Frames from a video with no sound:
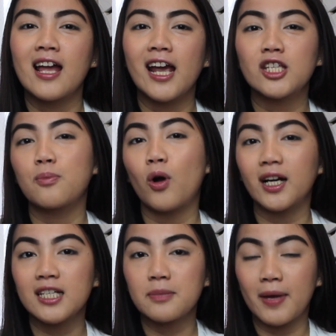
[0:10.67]
It's
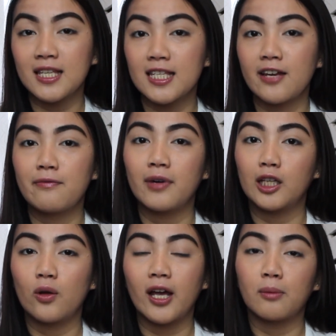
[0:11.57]
more expensive,
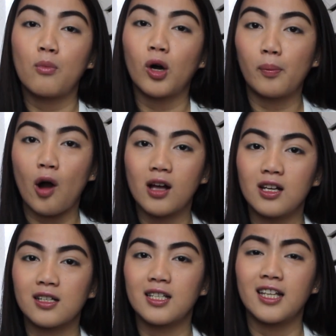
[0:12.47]
but you get more
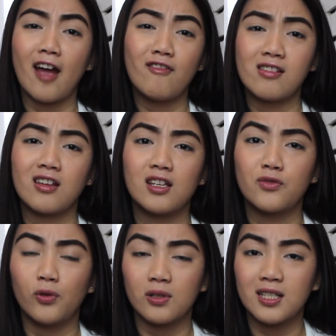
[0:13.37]
products and everything is
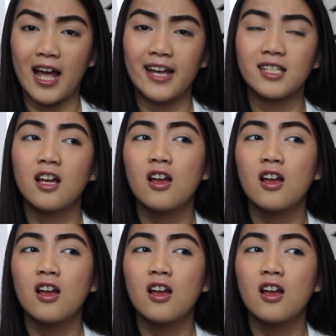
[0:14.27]
full size,